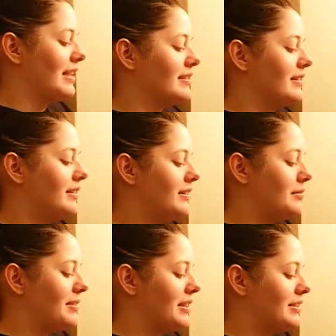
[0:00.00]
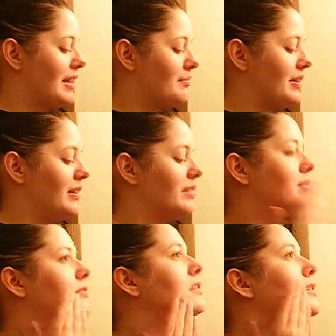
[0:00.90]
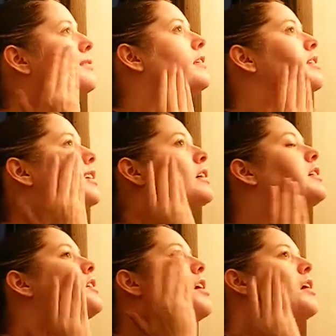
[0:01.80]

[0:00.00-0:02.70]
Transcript: Takes a little bit of time, but it's really worth it.